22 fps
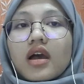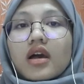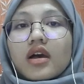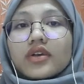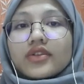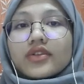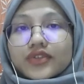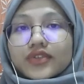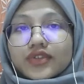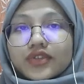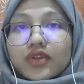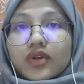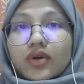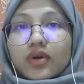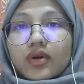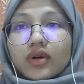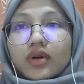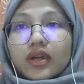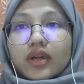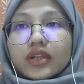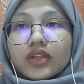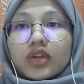So,
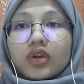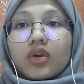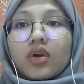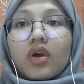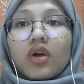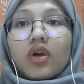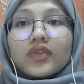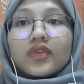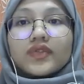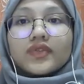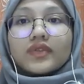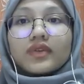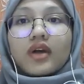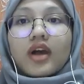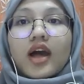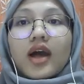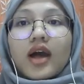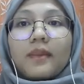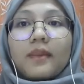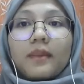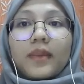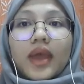the court
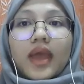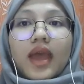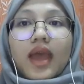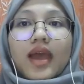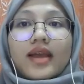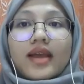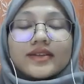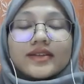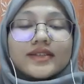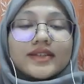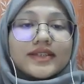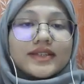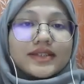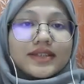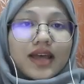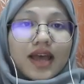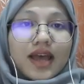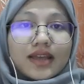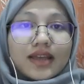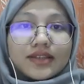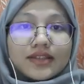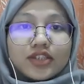may
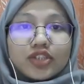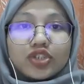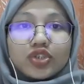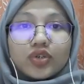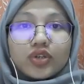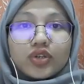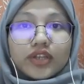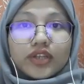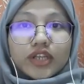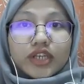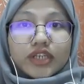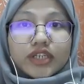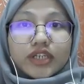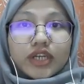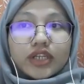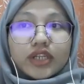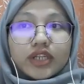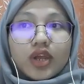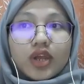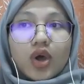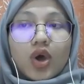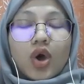exercise
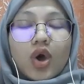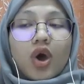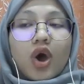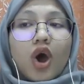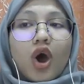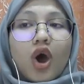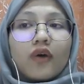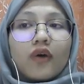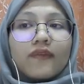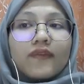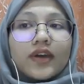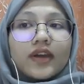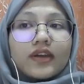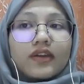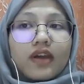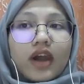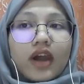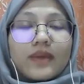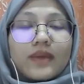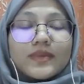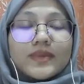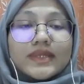jurisdiction over
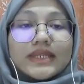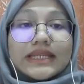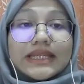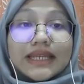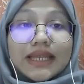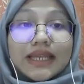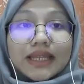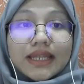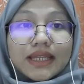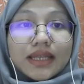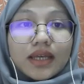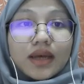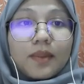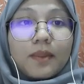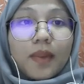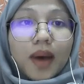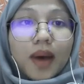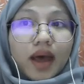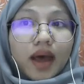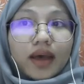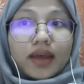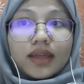crimes either
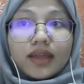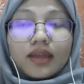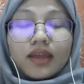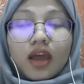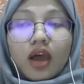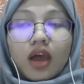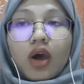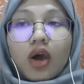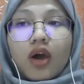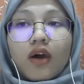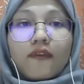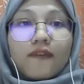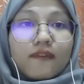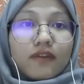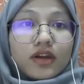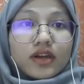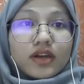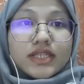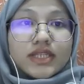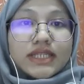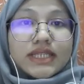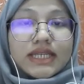by,
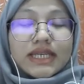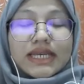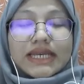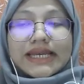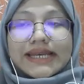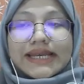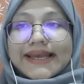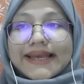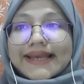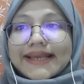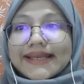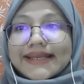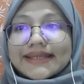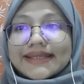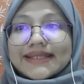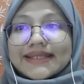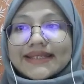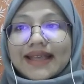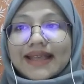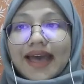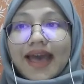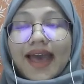first,
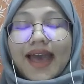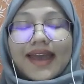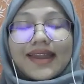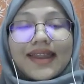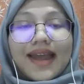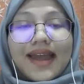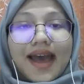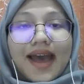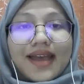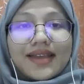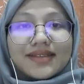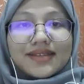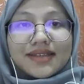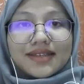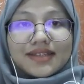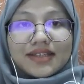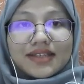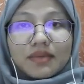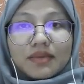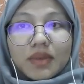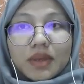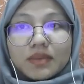is an
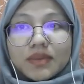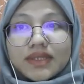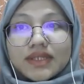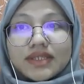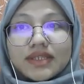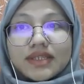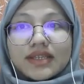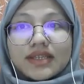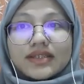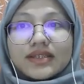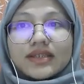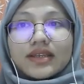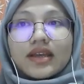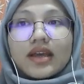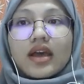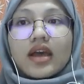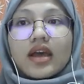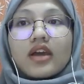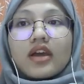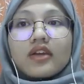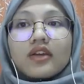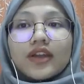ICC member state
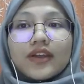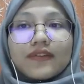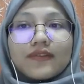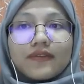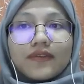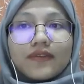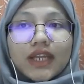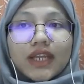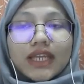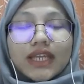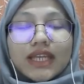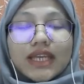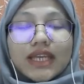referring